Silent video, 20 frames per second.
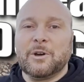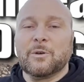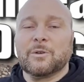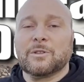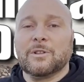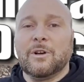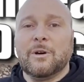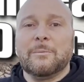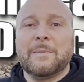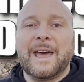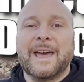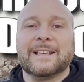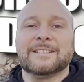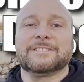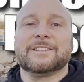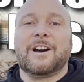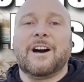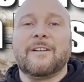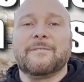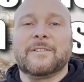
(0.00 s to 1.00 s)
Oklahoma has
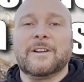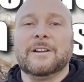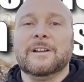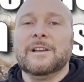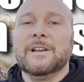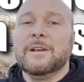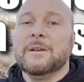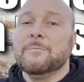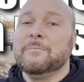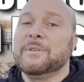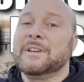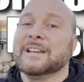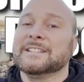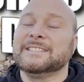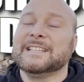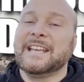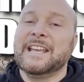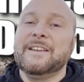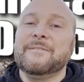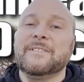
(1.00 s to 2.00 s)
to offer, because
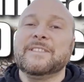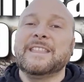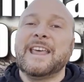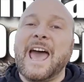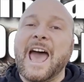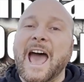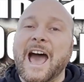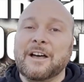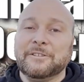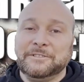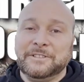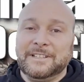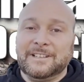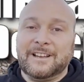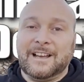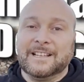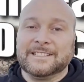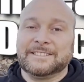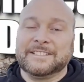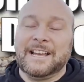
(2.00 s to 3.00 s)
even the housing
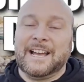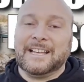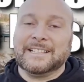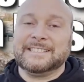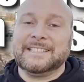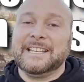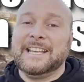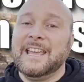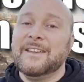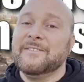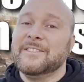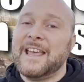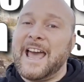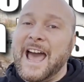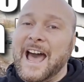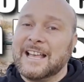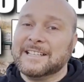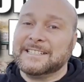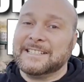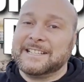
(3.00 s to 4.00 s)
cost, guys, even the
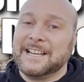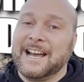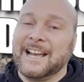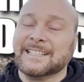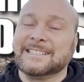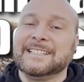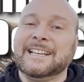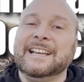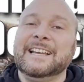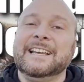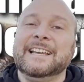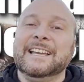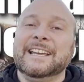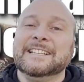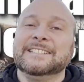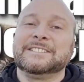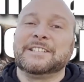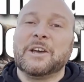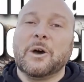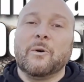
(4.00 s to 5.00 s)
housing cost
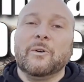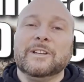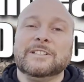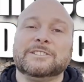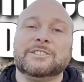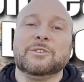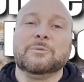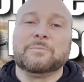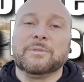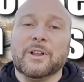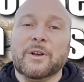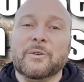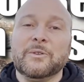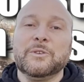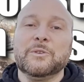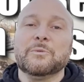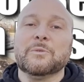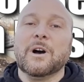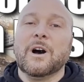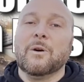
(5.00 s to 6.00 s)
is going to blow
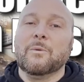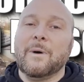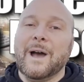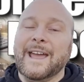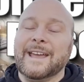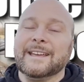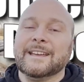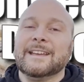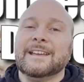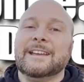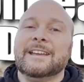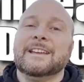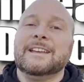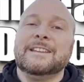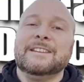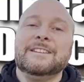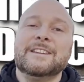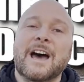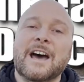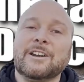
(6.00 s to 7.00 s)
you away.
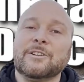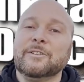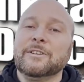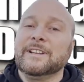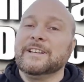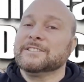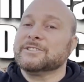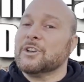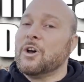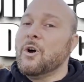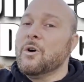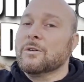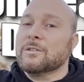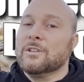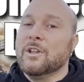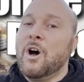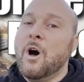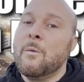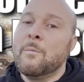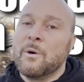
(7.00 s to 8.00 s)
Not only is
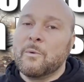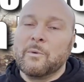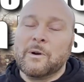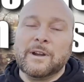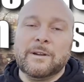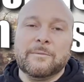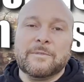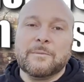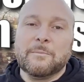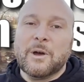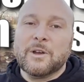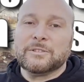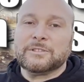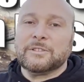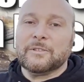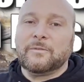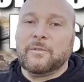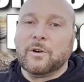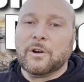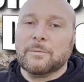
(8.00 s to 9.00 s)
Oklahoma one of the most
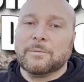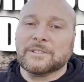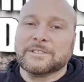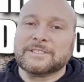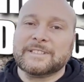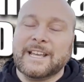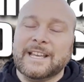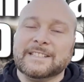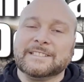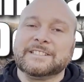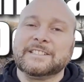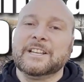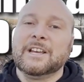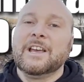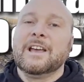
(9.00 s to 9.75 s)
affordable states,